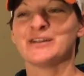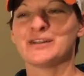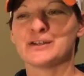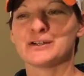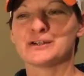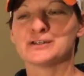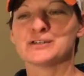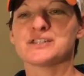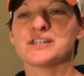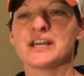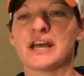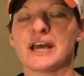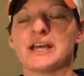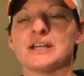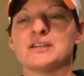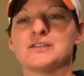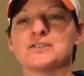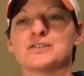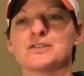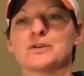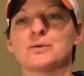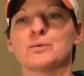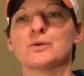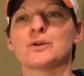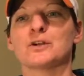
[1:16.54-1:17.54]
there's that. And
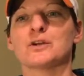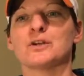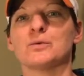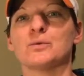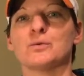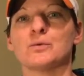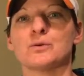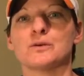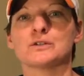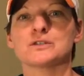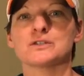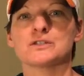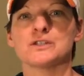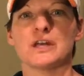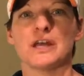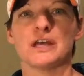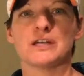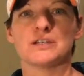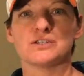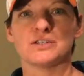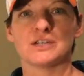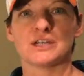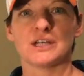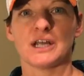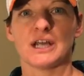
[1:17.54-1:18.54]
so we're going to work to
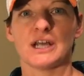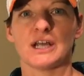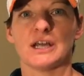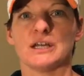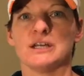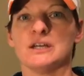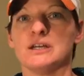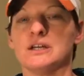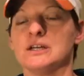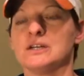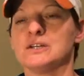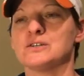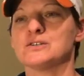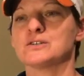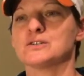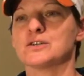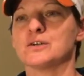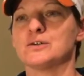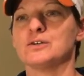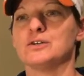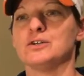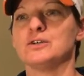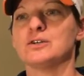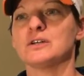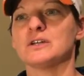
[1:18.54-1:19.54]
educate so
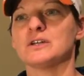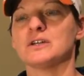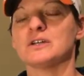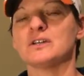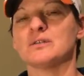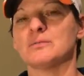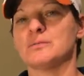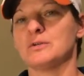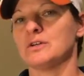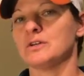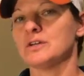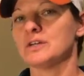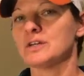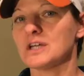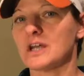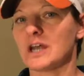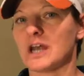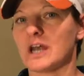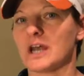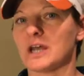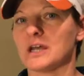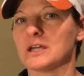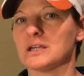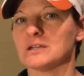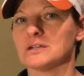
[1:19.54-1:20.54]
you can
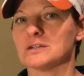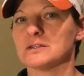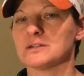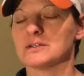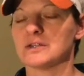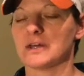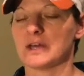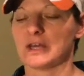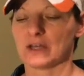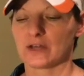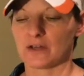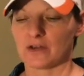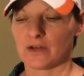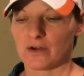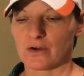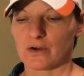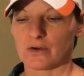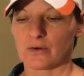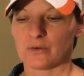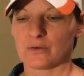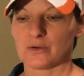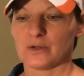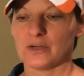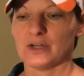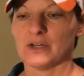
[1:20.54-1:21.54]
communicate like,
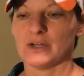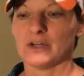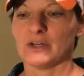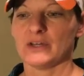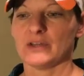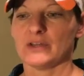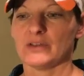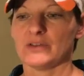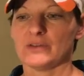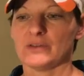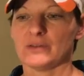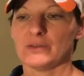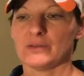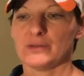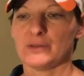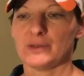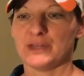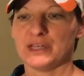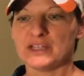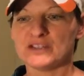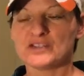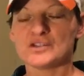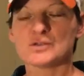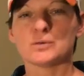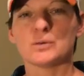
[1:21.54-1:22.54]
oh,
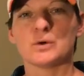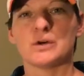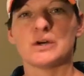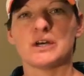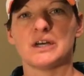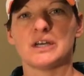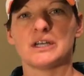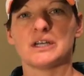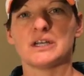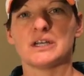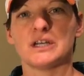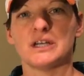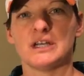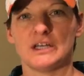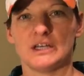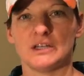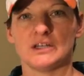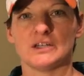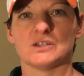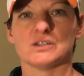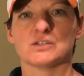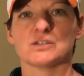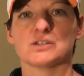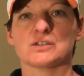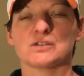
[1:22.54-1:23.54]
this one
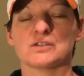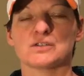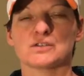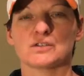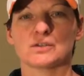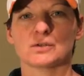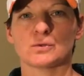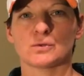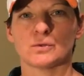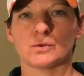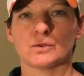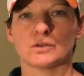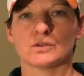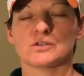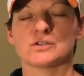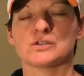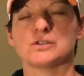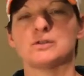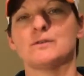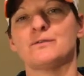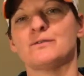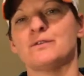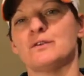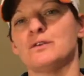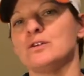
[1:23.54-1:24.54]
is sore.
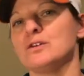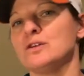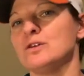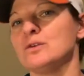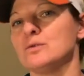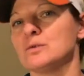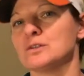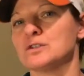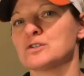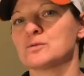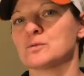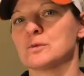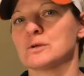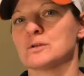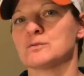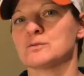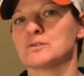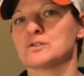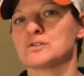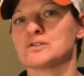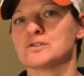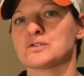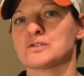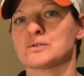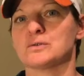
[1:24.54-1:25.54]
So if you knew which one
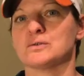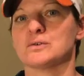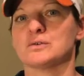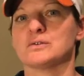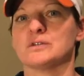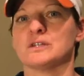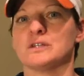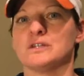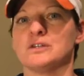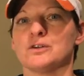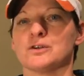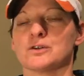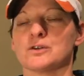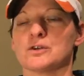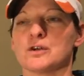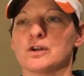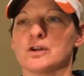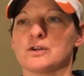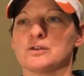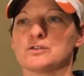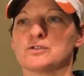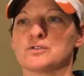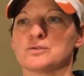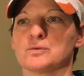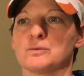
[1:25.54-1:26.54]
was sore, then your
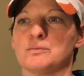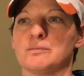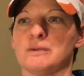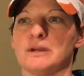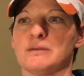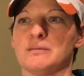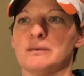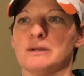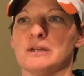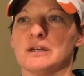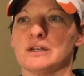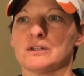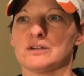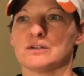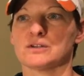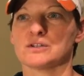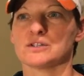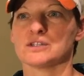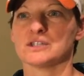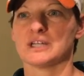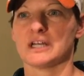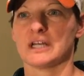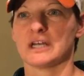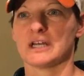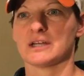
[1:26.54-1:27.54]
coach would maybe
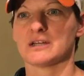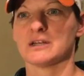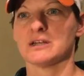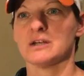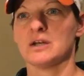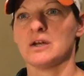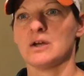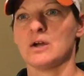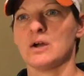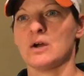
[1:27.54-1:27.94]
understand,